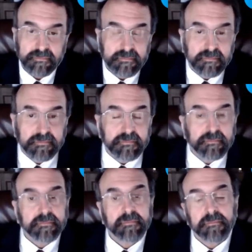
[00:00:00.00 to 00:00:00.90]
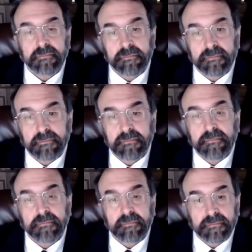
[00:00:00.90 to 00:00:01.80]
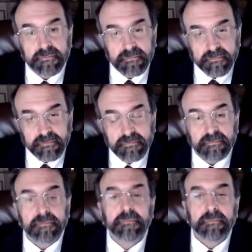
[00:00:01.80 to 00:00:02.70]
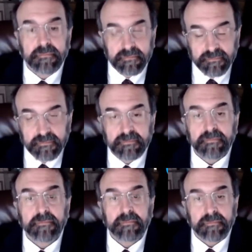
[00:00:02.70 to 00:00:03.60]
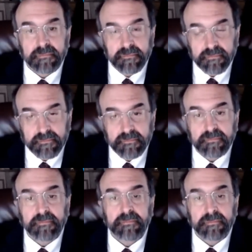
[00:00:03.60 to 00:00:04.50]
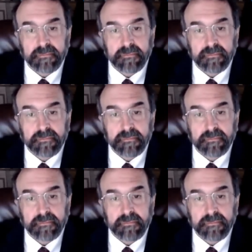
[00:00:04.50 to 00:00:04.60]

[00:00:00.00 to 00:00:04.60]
This person isn't speaking.